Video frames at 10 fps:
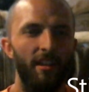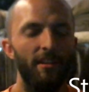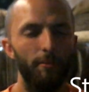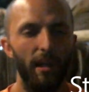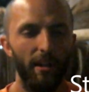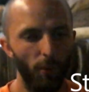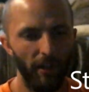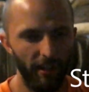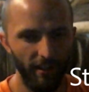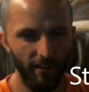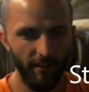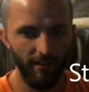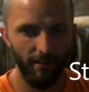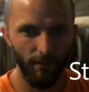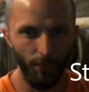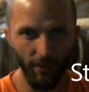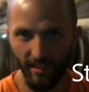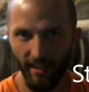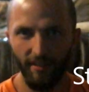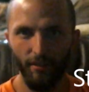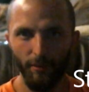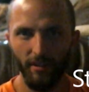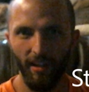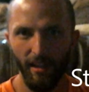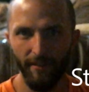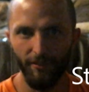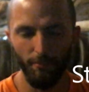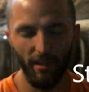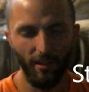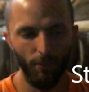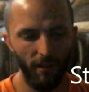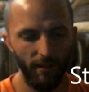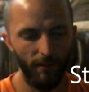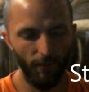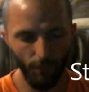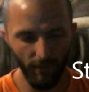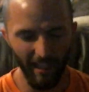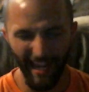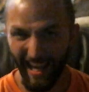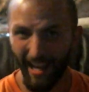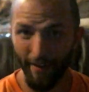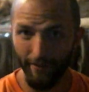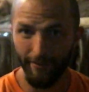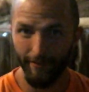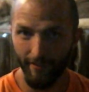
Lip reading: No matter where we get to in life, no matter what we have,